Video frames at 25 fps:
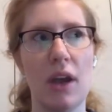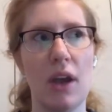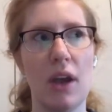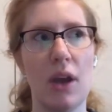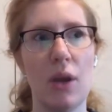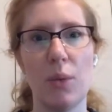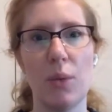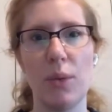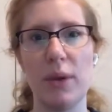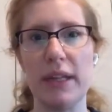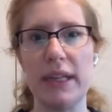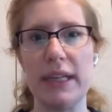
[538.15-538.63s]

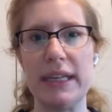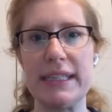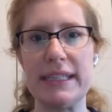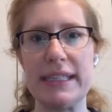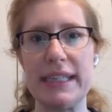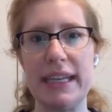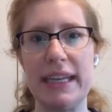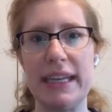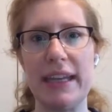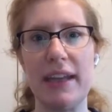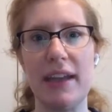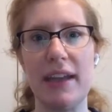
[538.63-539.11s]
really
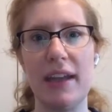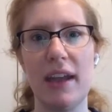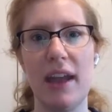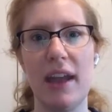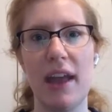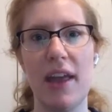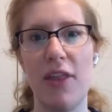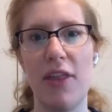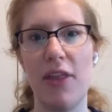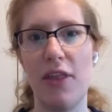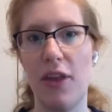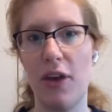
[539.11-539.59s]
see
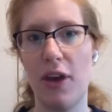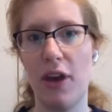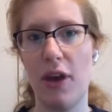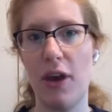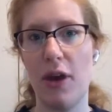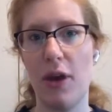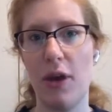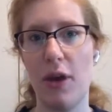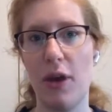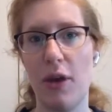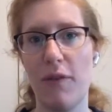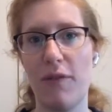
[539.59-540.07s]

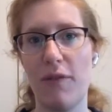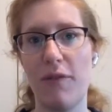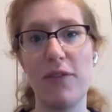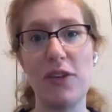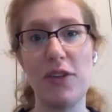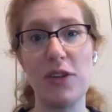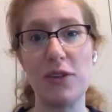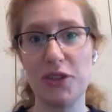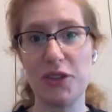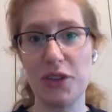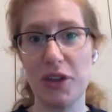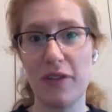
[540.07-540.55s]
the
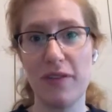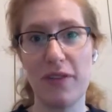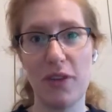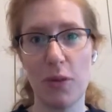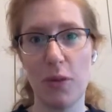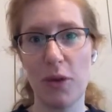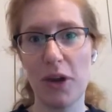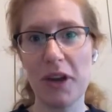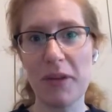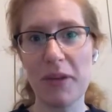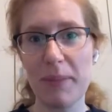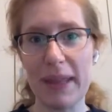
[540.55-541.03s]
future of the
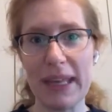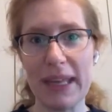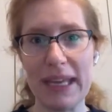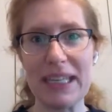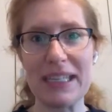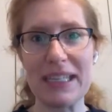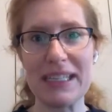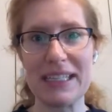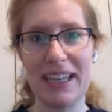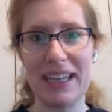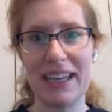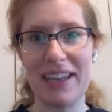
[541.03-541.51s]

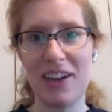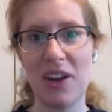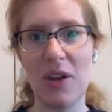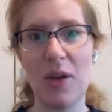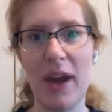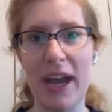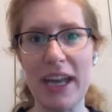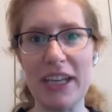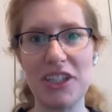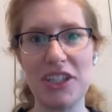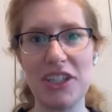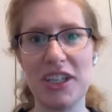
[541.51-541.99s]
workplace in
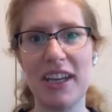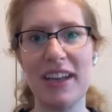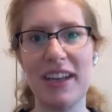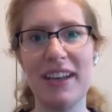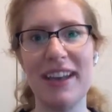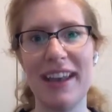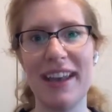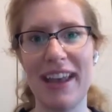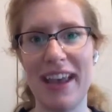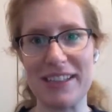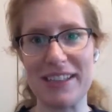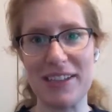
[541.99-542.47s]
question.
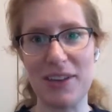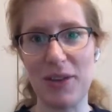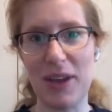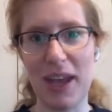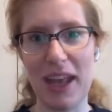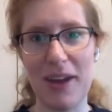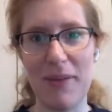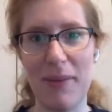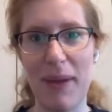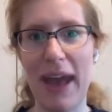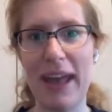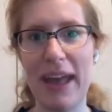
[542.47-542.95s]
As you can
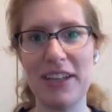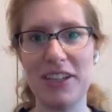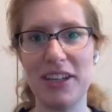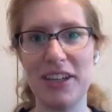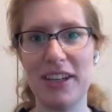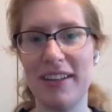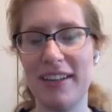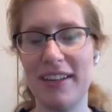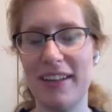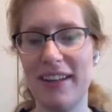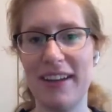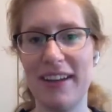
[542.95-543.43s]

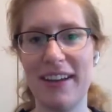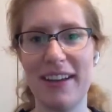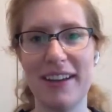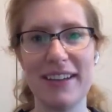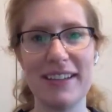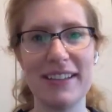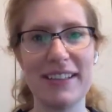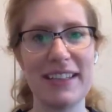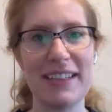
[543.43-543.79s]
imagine, there's